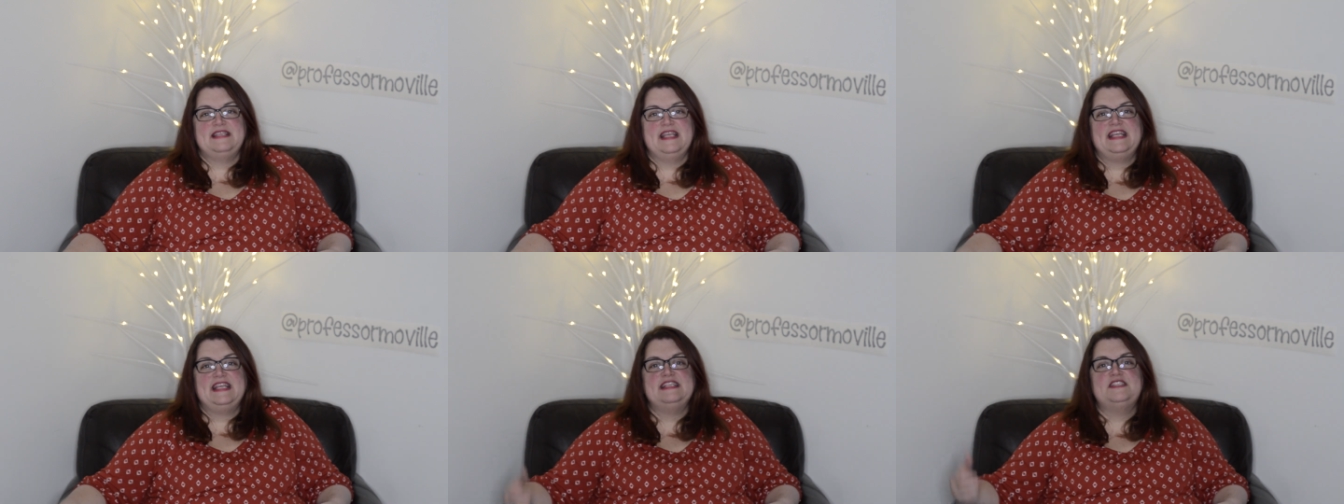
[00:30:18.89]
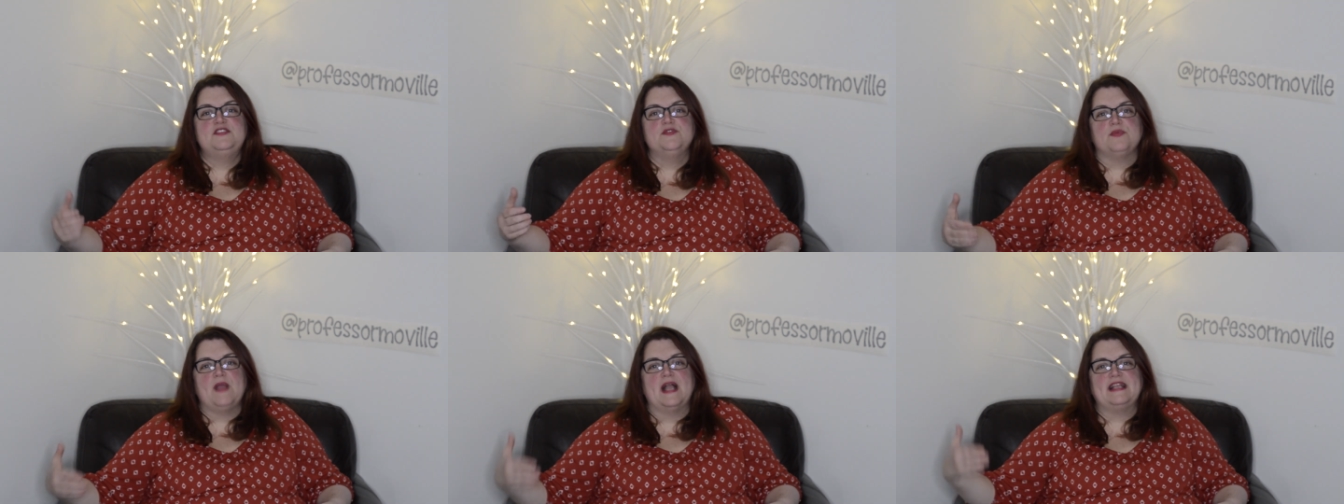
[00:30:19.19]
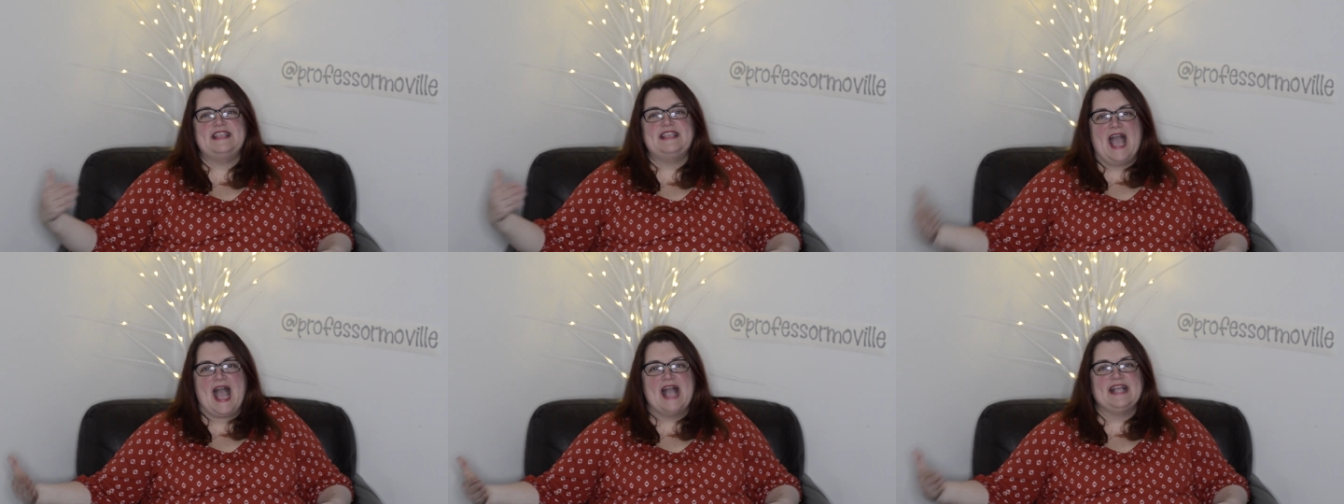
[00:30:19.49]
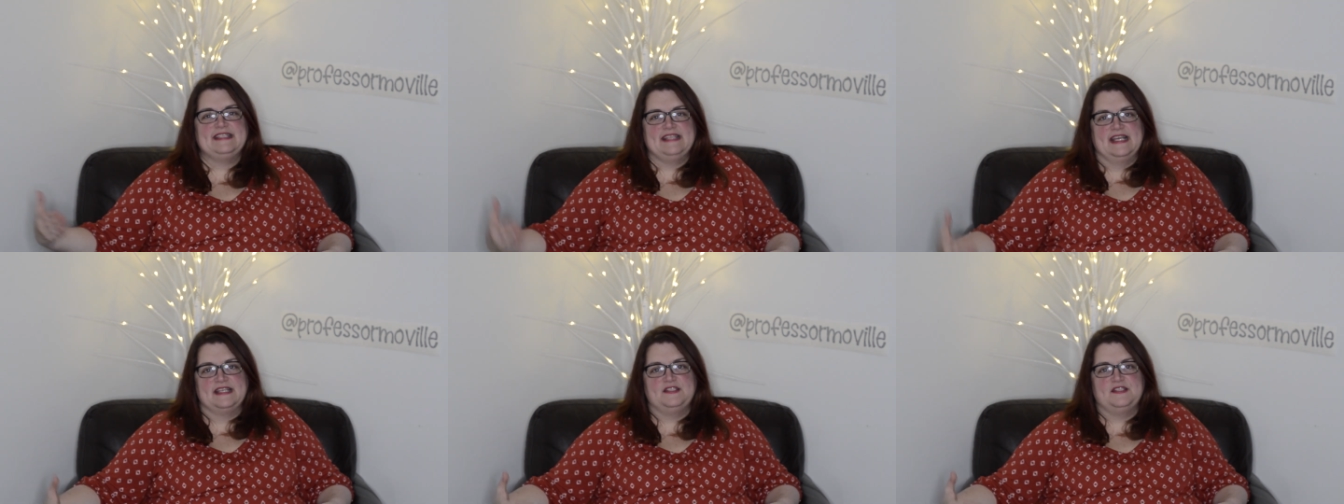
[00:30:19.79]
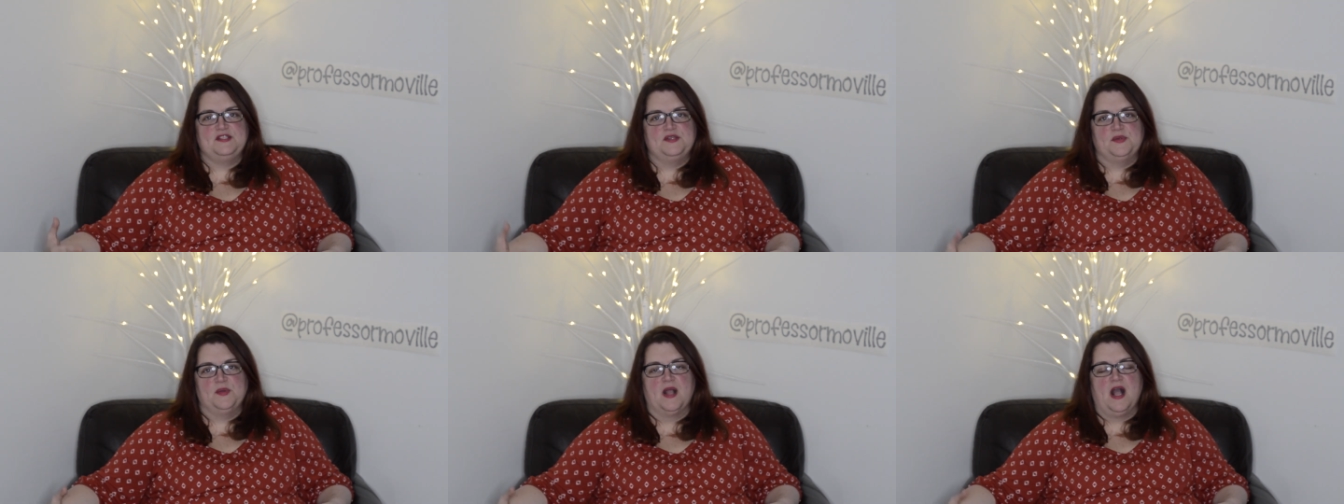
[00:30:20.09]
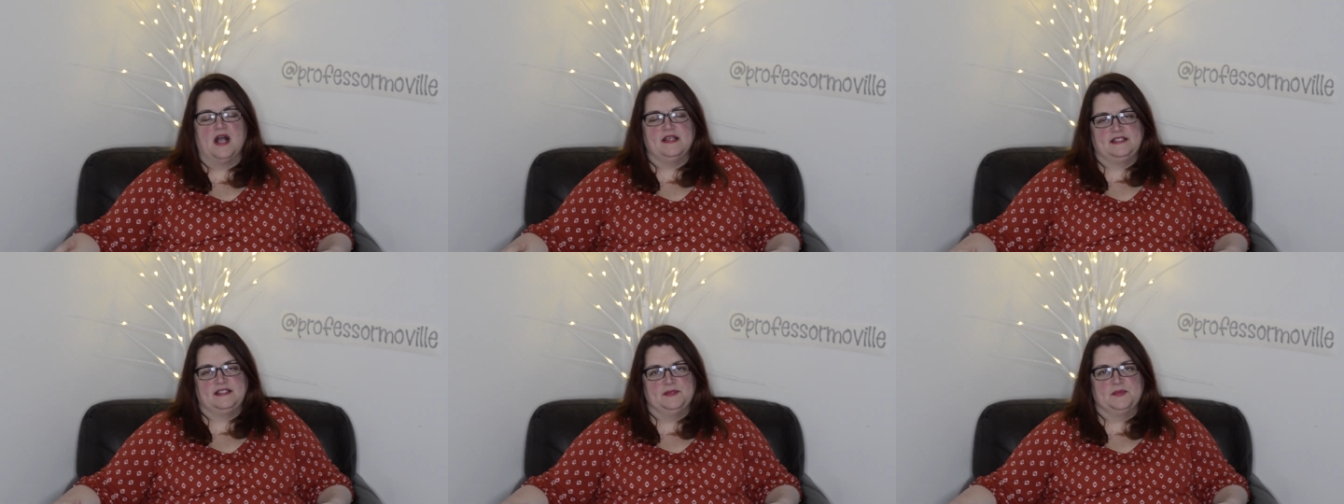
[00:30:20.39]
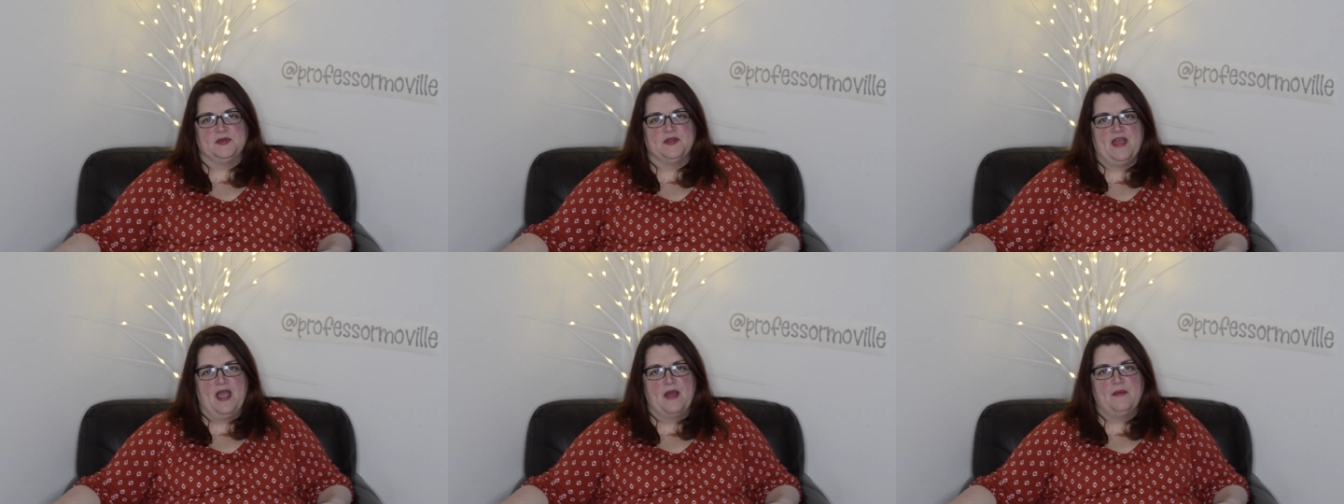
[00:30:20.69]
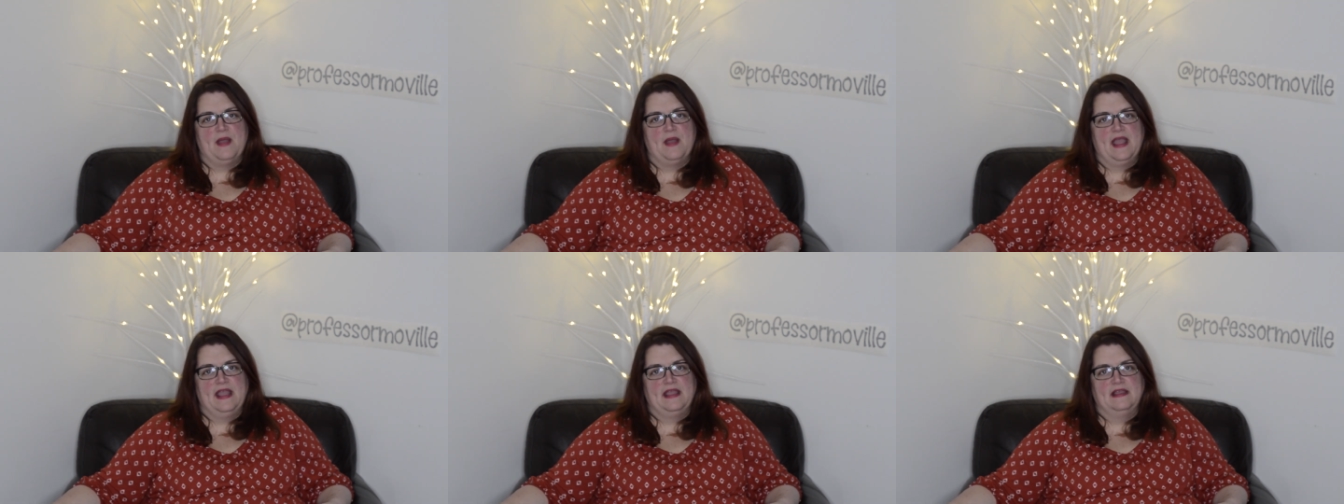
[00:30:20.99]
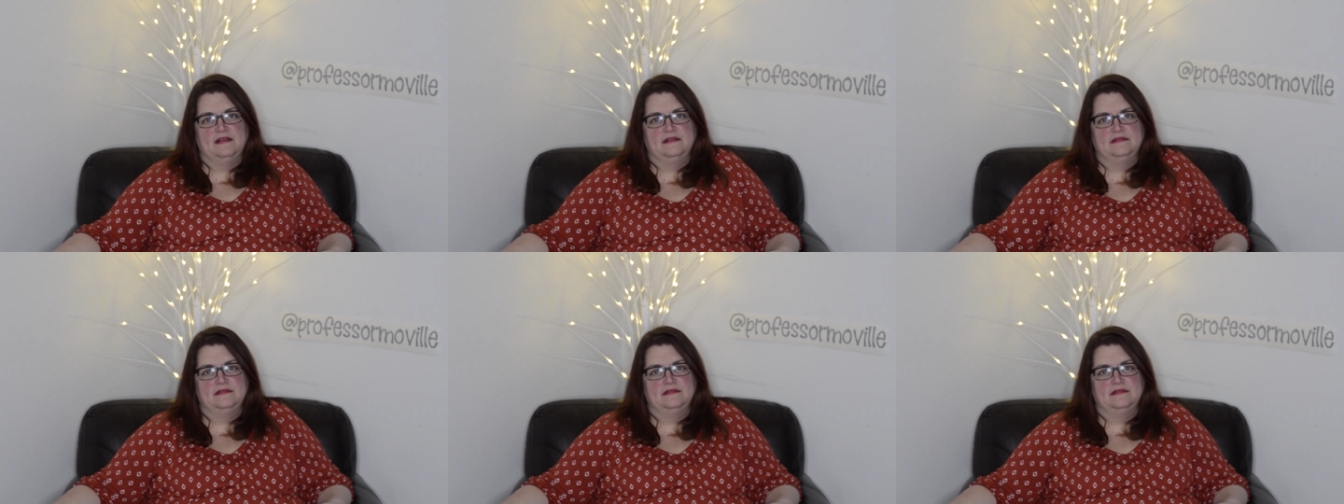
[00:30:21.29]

they get direct access to a customer that way.